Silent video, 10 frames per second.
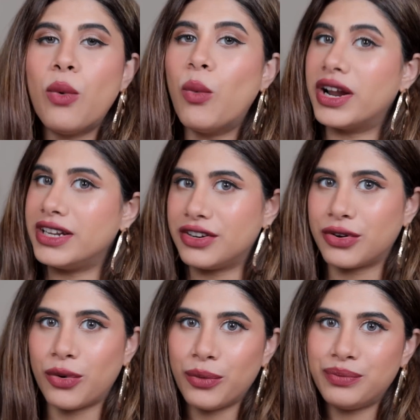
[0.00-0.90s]
1 year
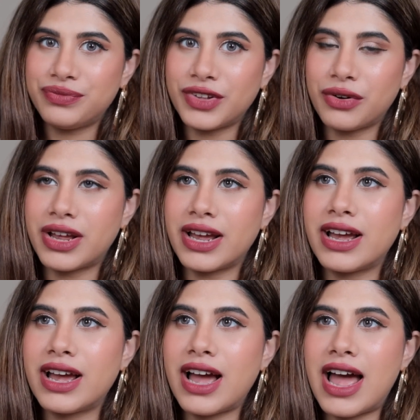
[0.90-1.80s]
ago.
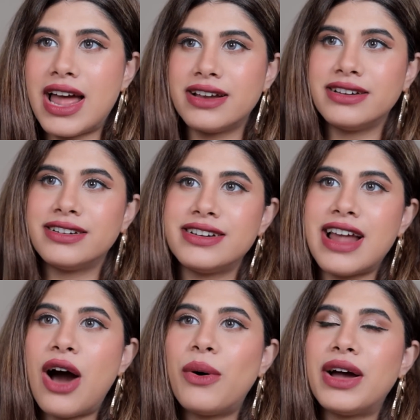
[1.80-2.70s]
Okay, and
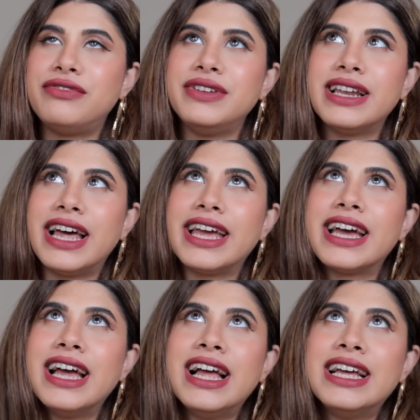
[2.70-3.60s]
now I feel
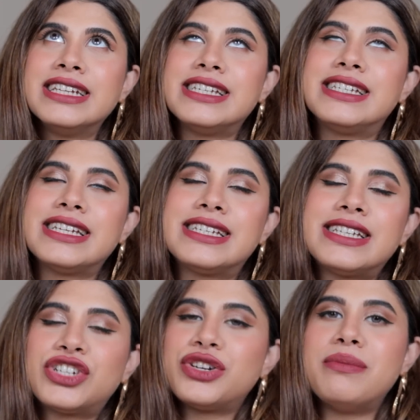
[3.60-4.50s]
like since there's
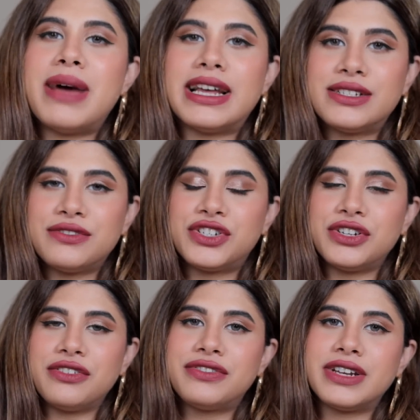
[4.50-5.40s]
such a massive
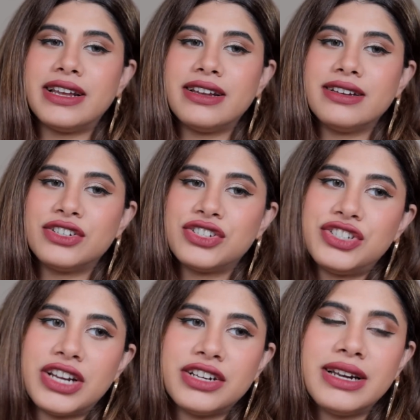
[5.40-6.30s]
shift in just
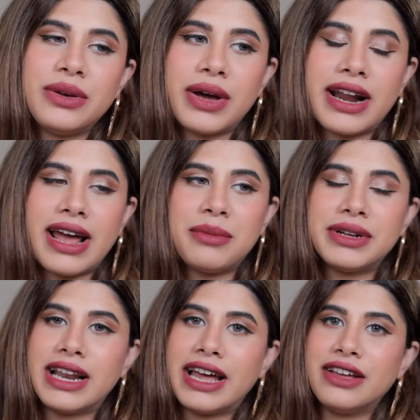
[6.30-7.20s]
generally where I am
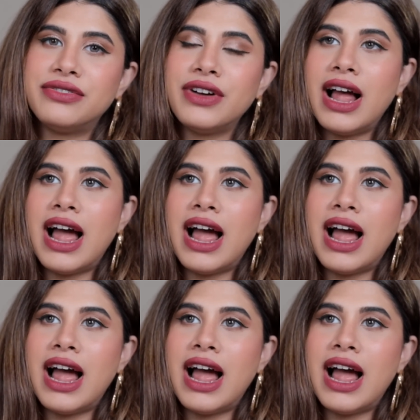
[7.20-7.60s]
in life,